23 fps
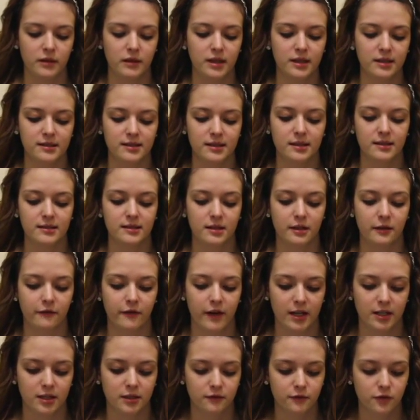this is an
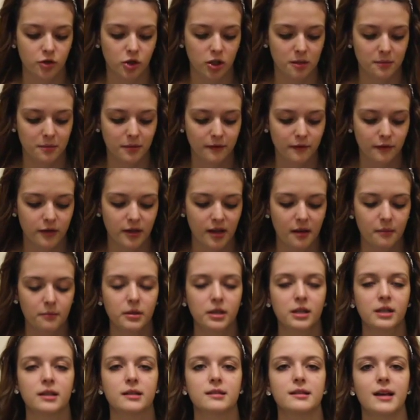effective treatment for them
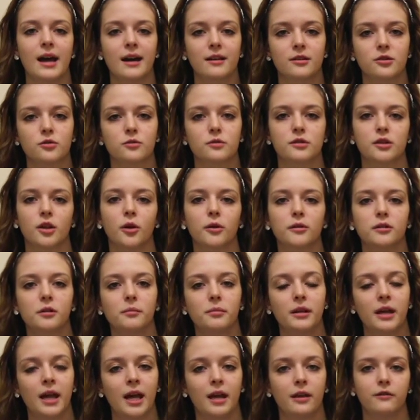because as a result, the
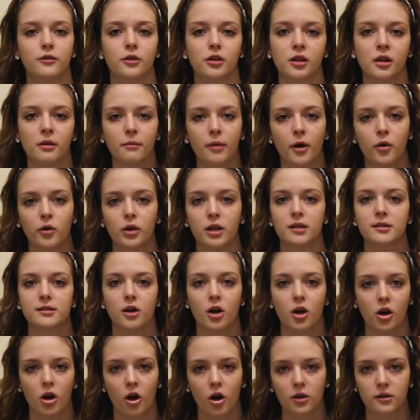behavior components
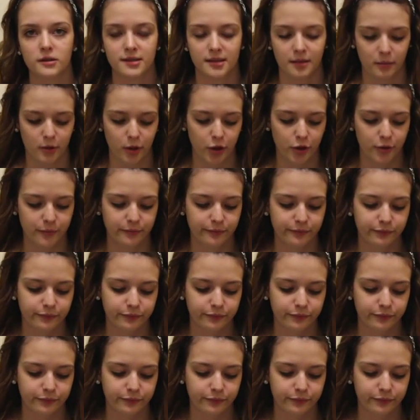are all similar.